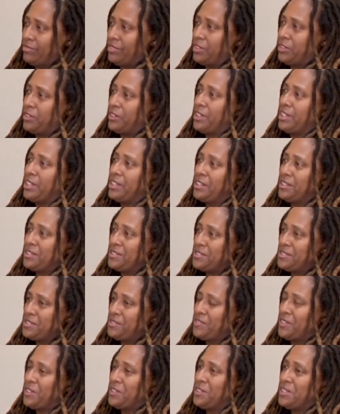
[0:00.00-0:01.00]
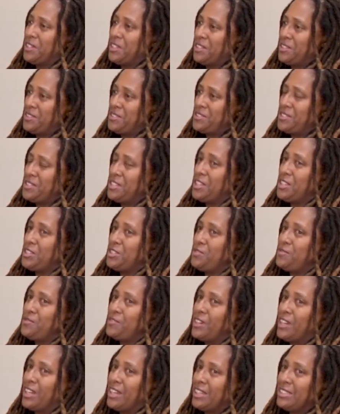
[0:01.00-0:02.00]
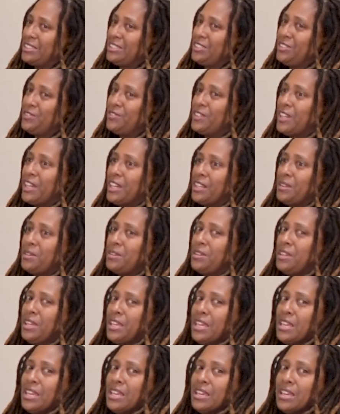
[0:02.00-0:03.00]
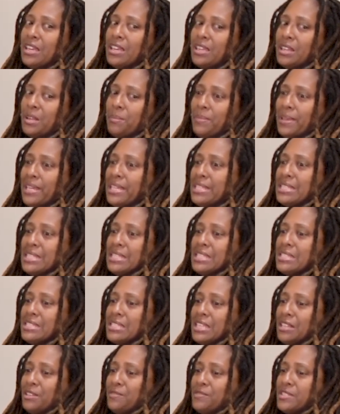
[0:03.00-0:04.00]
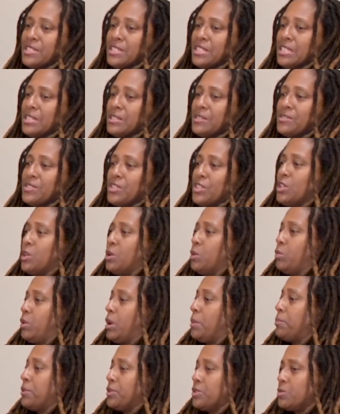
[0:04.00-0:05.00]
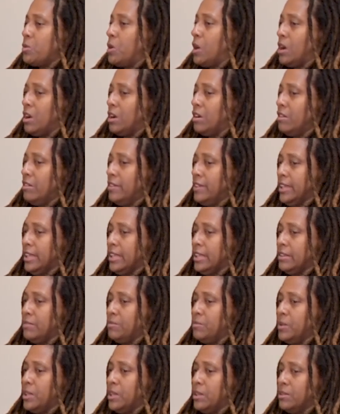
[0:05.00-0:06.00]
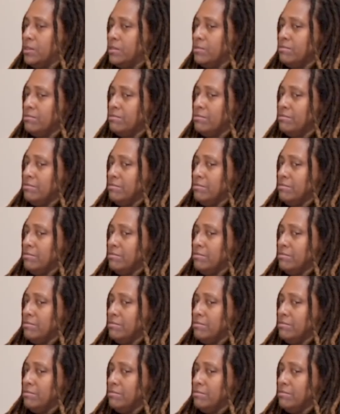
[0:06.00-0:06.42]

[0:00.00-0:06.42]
Very nice. Very nice. Yeah, you've got an amazing set of skills in your repertoire, and we don't,